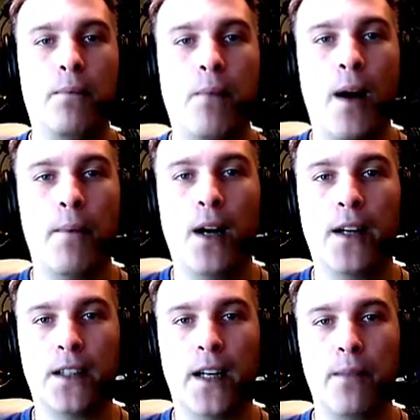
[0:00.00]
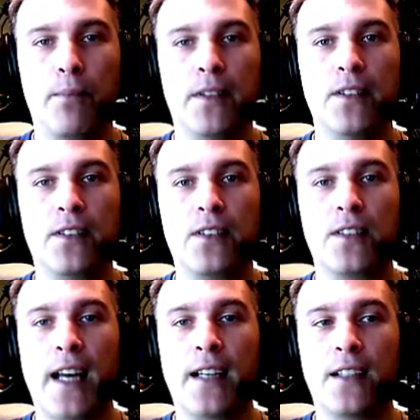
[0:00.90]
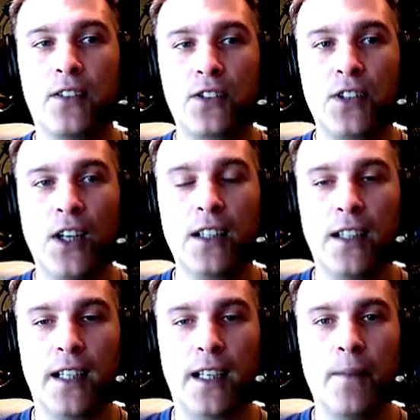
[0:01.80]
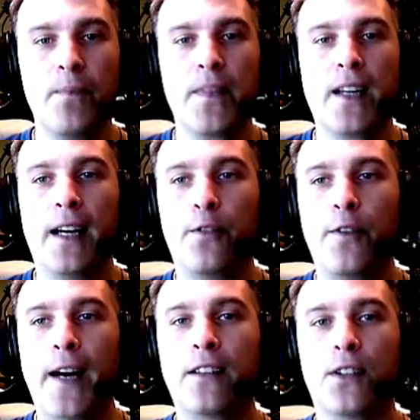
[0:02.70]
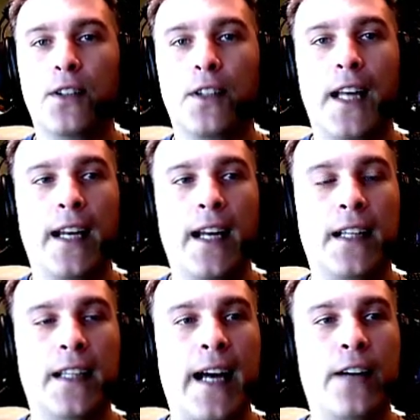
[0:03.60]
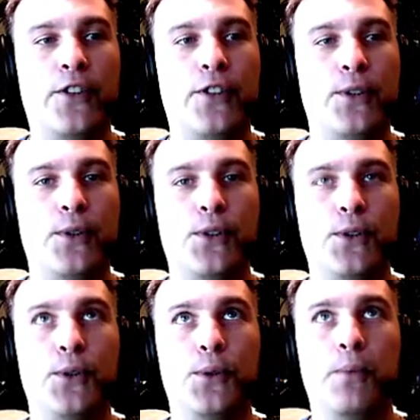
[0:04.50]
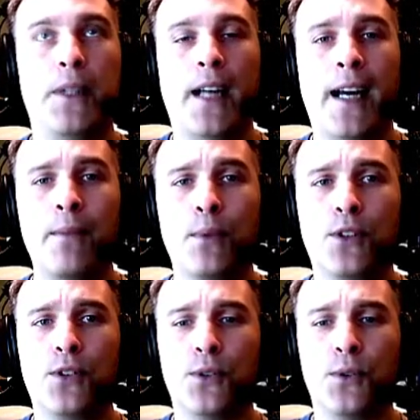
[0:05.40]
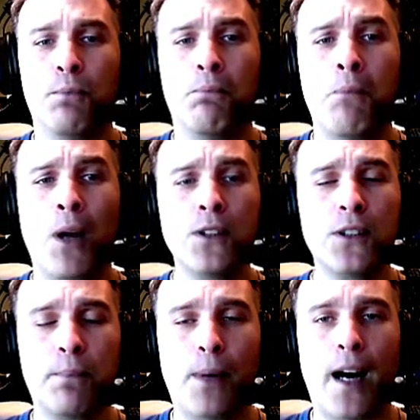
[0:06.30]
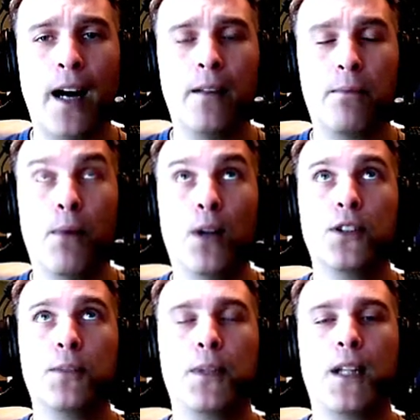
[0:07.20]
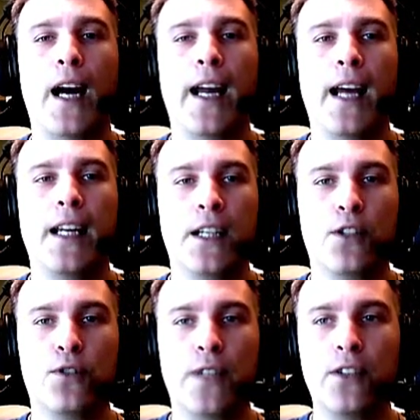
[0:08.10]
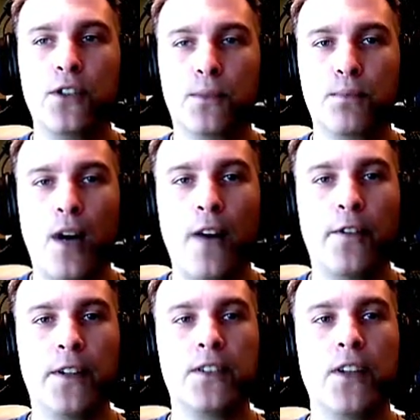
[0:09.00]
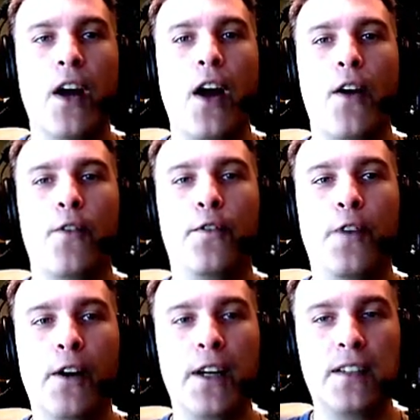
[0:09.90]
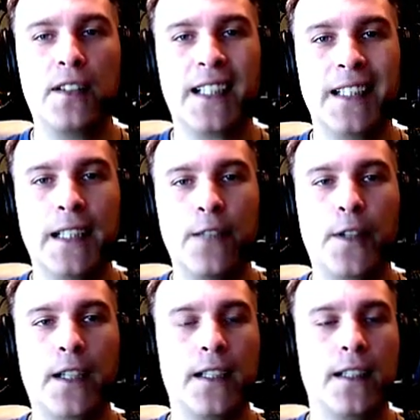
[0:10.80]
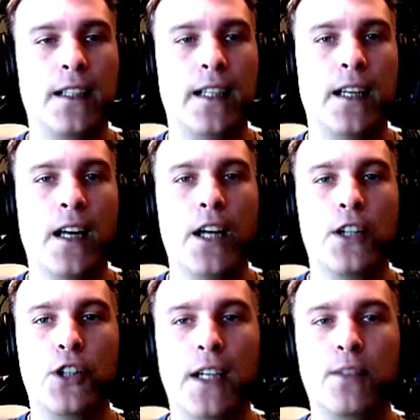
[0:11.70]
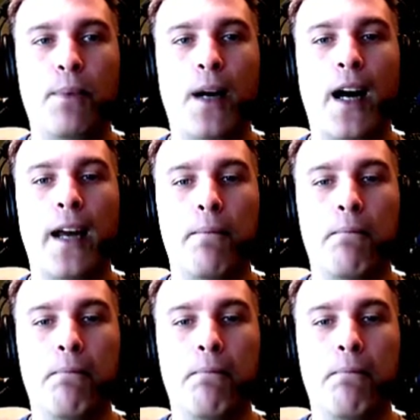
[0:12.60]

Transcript: online businesses, and it's certainly a factor that allows you to be able to multiply and increase your profits very significantly just by